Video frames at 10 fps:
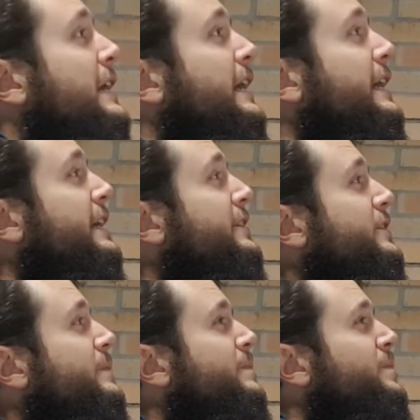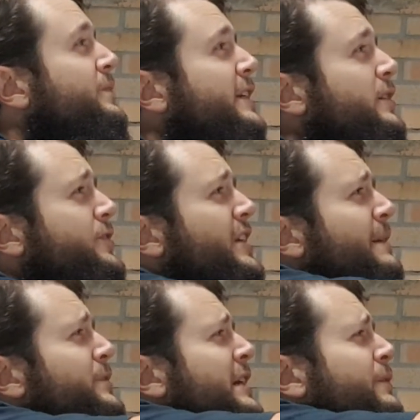And they also
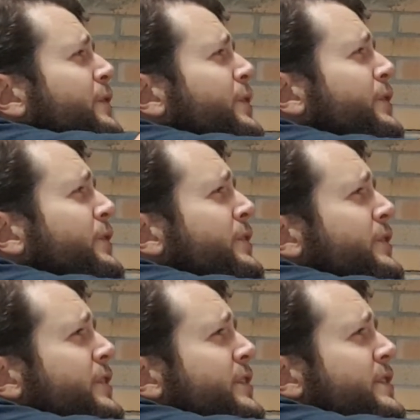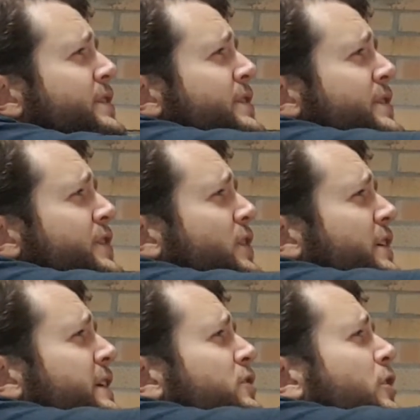happen to have a third
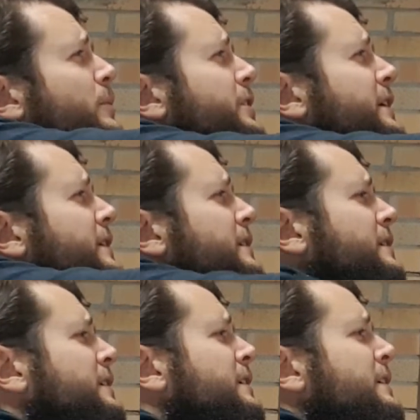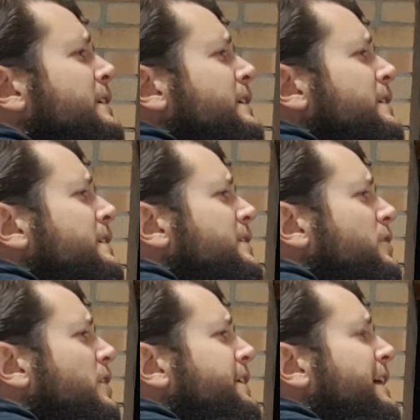side in common here.
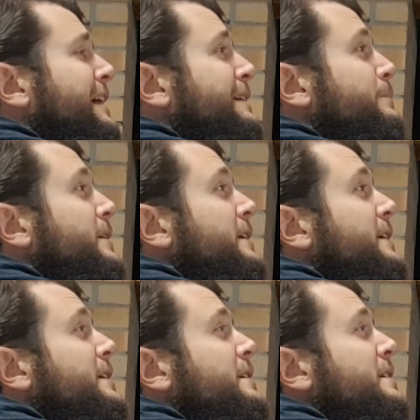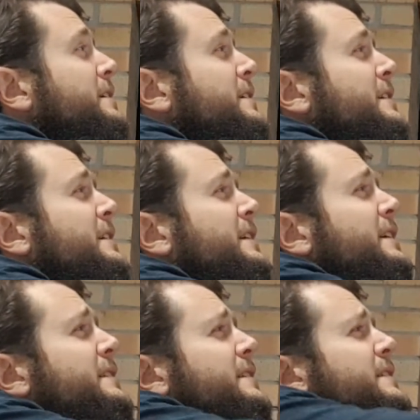Side AB
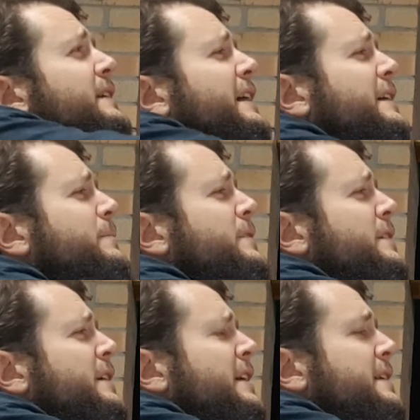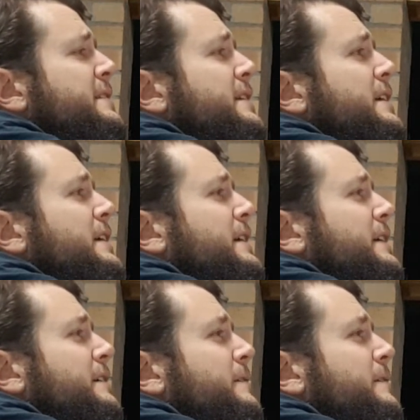is the same as DE.